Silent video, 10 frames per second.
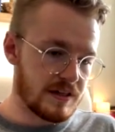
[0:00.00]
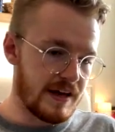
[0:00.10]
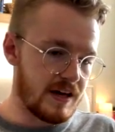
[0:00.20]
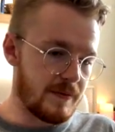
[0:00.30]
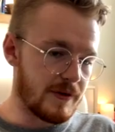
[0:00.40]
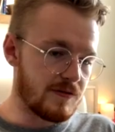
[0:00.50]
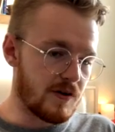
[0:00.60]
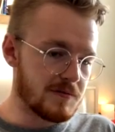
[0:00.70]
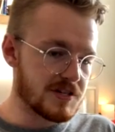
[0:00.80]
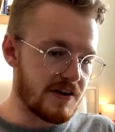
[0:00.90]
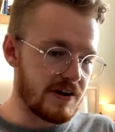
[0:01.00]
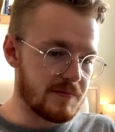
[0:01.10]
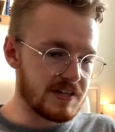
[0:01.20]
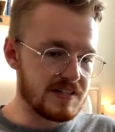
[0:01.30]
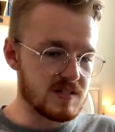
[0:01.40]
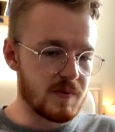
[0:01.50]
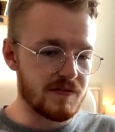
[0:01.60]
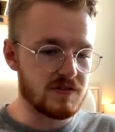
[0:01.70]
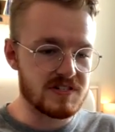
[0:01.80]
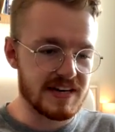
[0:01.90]
And here we go, farmer's carry. I'm going to disappear
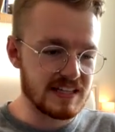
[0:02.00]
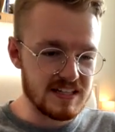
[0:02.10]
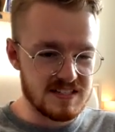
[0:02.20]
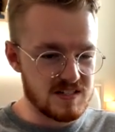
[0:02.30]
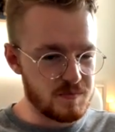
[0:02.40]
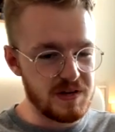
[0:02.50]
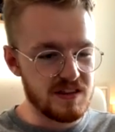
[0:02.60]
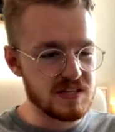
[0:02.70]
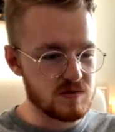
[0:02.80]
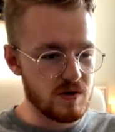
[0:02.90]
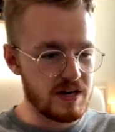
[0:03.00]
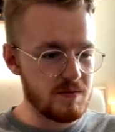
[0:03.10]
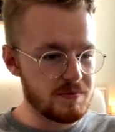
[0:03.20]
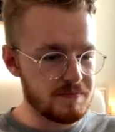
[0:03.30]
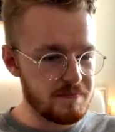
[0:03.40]
for a second. Let's speed this one up.